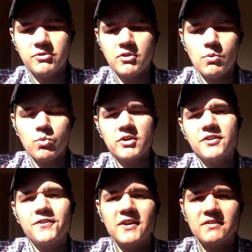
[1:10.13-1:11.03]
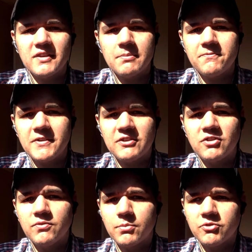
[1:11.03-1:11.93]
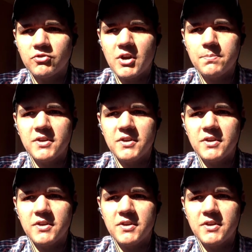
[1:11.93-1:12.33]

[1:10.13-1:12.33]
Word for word: So one of the things that I'm fetching from Stripe